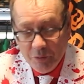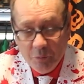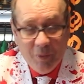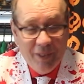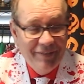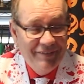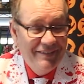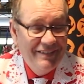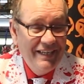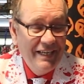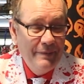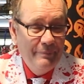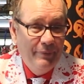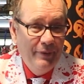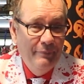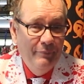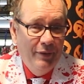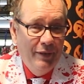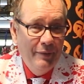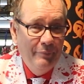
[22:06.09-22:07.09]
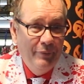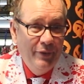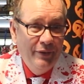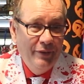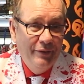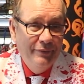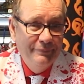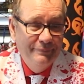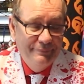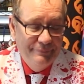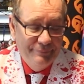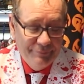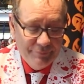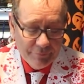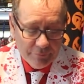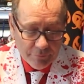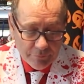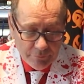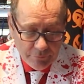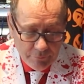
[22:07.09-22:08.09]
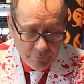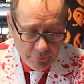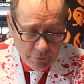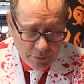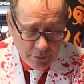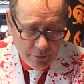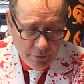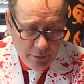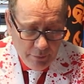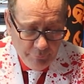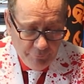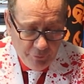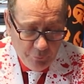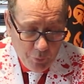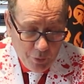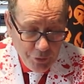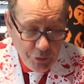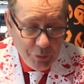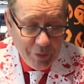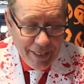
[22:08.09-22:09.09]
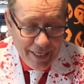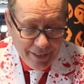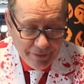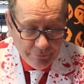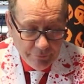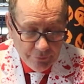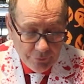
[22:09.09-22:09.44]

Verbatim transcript: quite steep in my opinion um, for what you get.